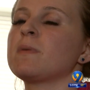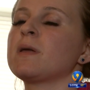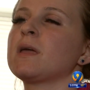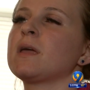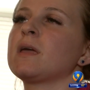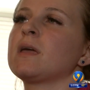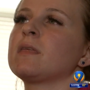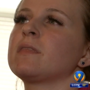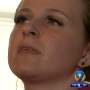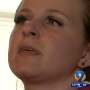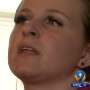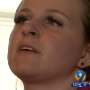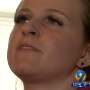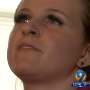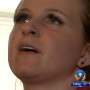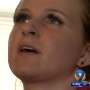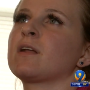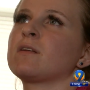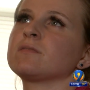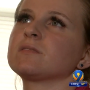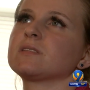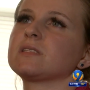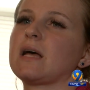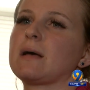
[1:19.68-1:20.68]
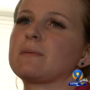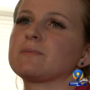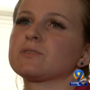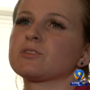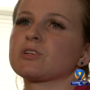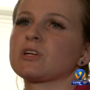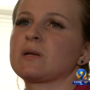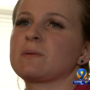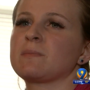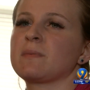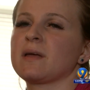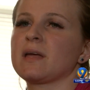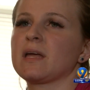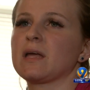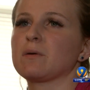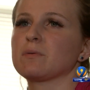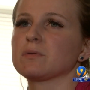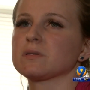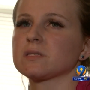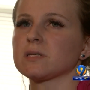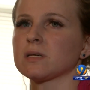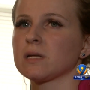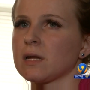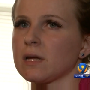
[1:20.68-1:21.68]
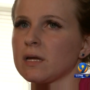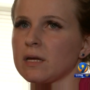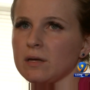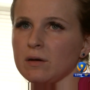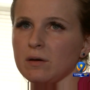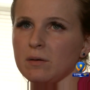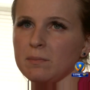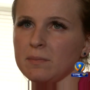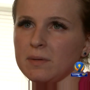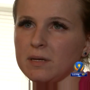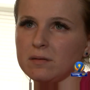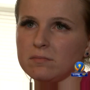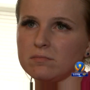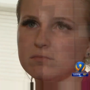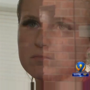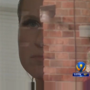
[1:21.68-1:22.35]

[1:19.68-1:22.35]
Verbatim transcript: me that if I don't stop screaming, he was gonna kill me.